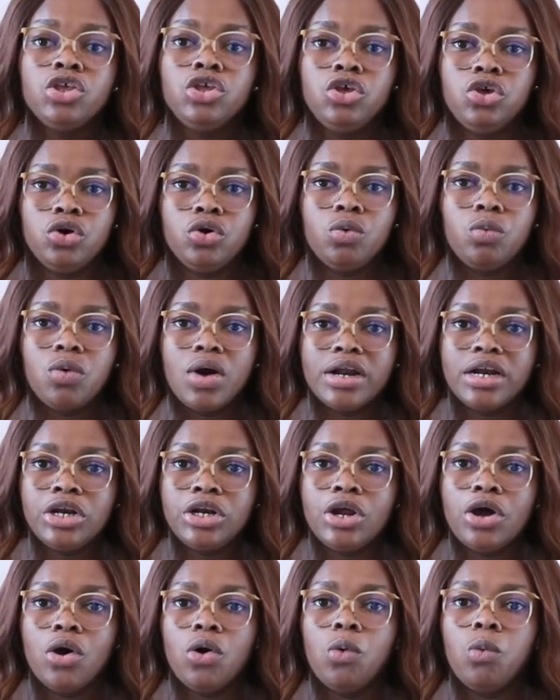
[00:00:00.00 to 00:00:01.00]
You want to
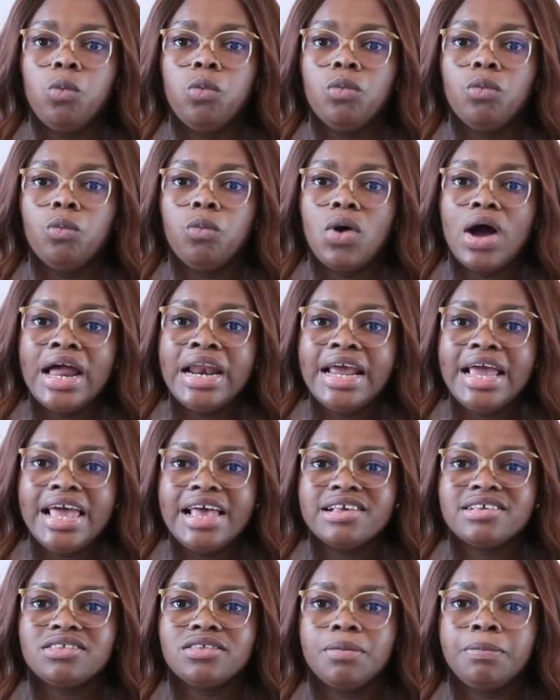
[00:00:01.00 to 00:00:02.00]
know what
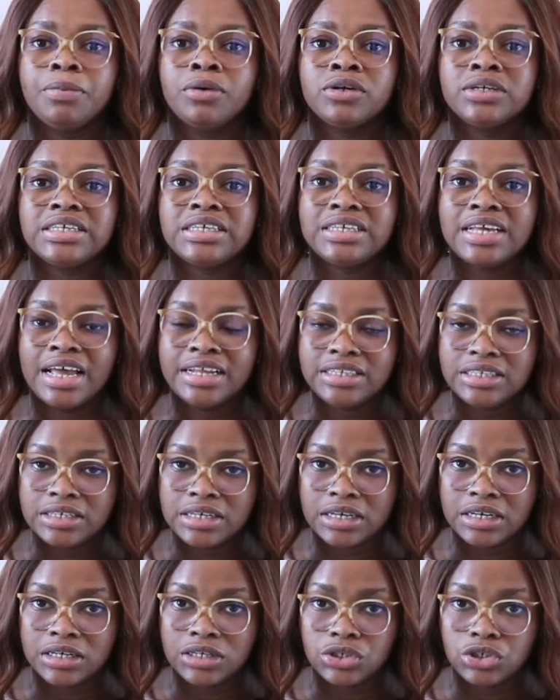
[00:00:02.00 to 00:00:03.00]
is the
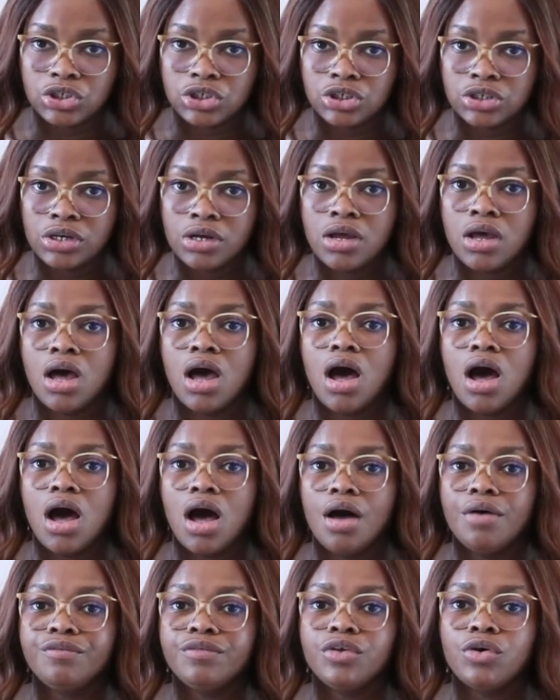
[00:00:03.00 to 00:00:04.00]
percentage
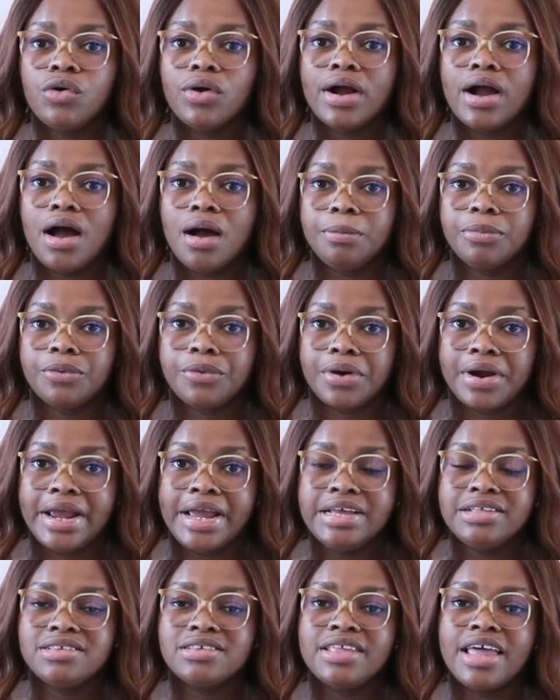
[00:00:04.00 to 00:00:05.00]
of your
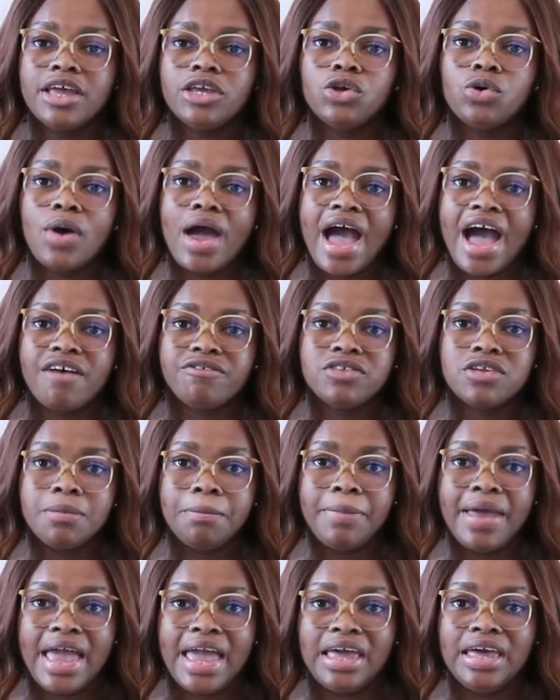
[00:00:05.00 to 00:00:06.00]
upgrades that you have to
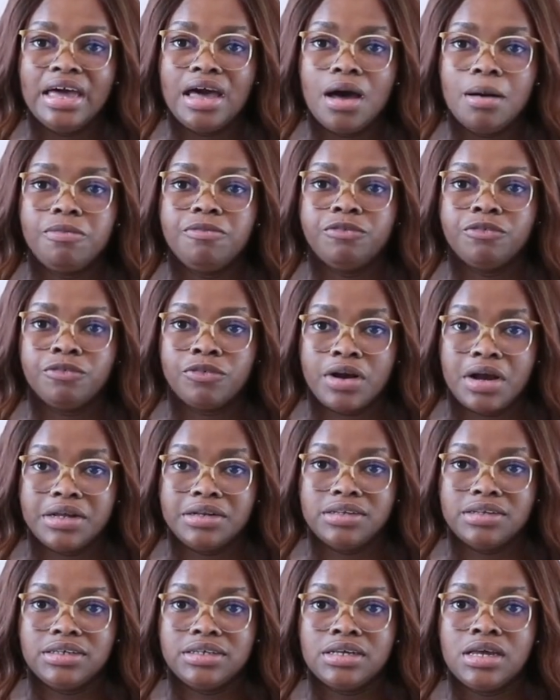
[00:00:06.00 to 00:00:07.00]
pay up
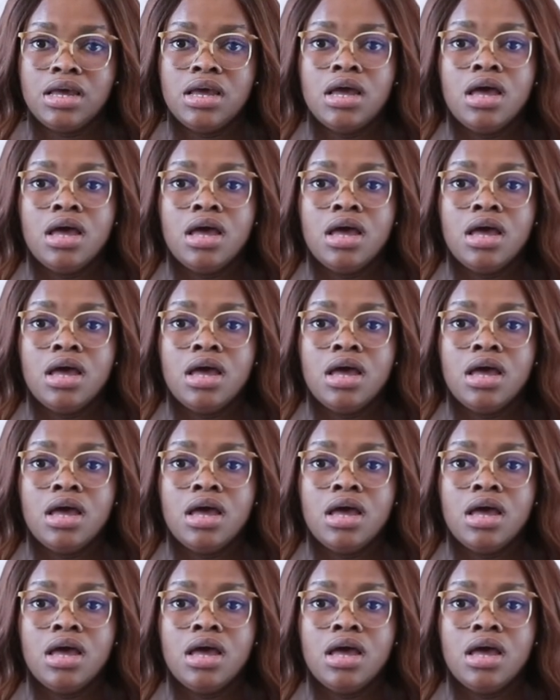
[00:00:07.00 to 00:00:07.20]
front.